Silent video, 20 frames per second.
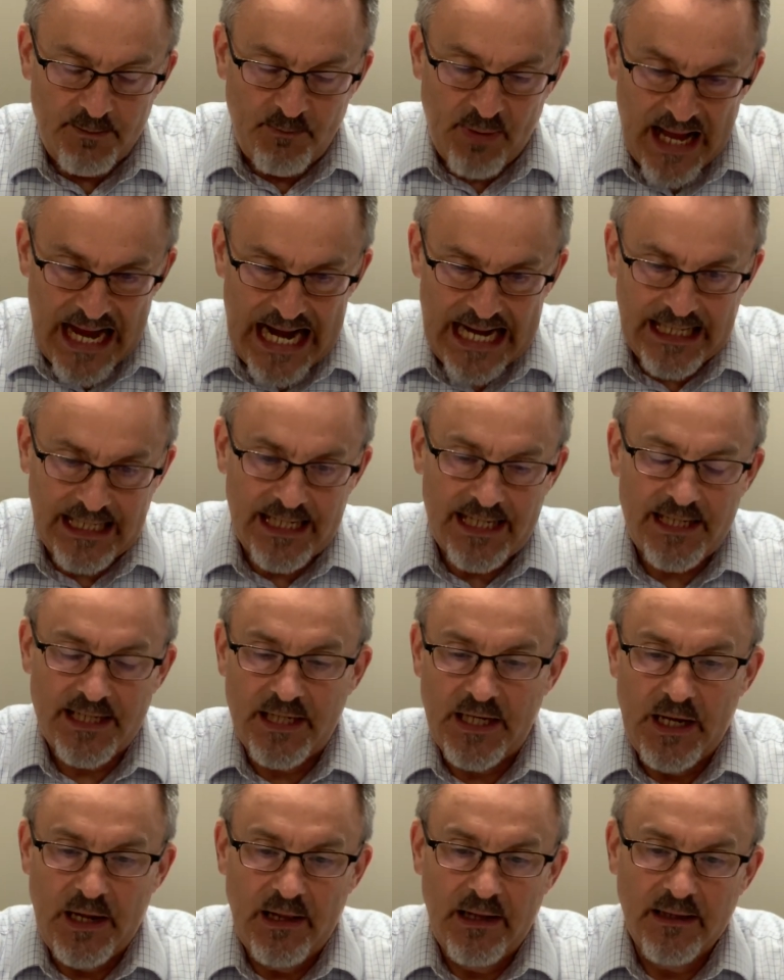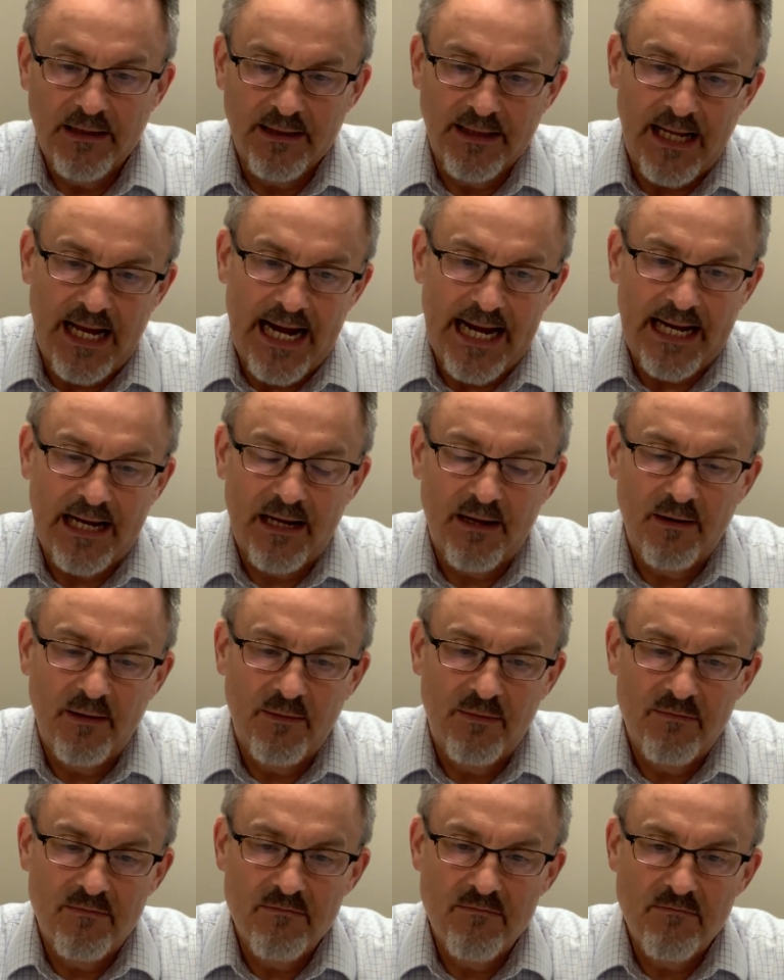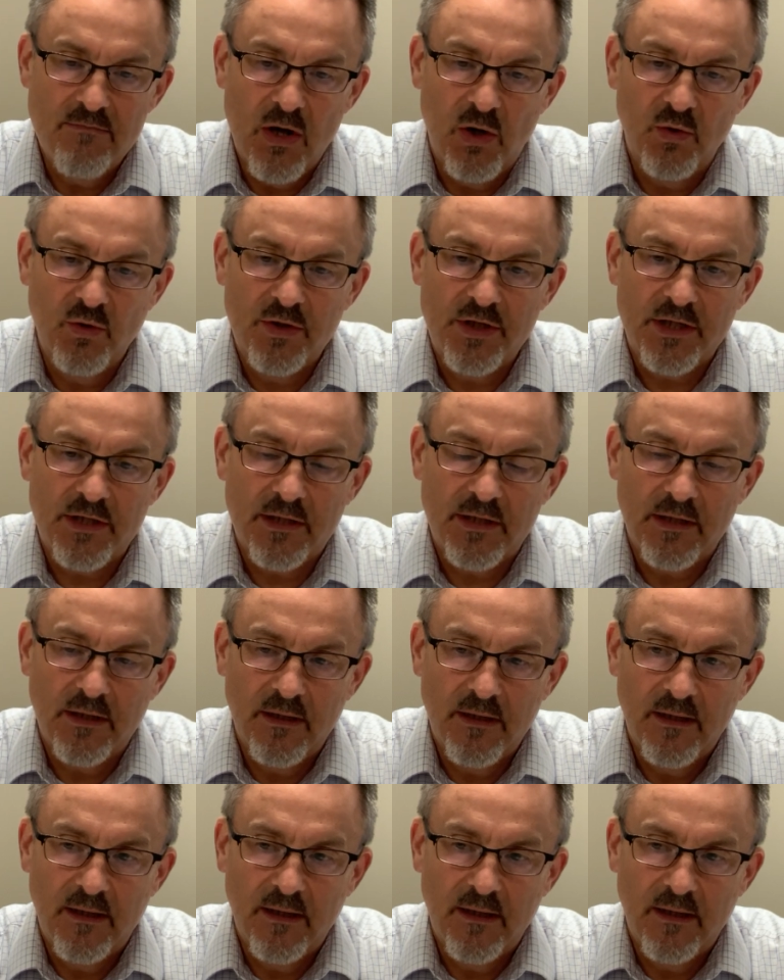Pilate, like most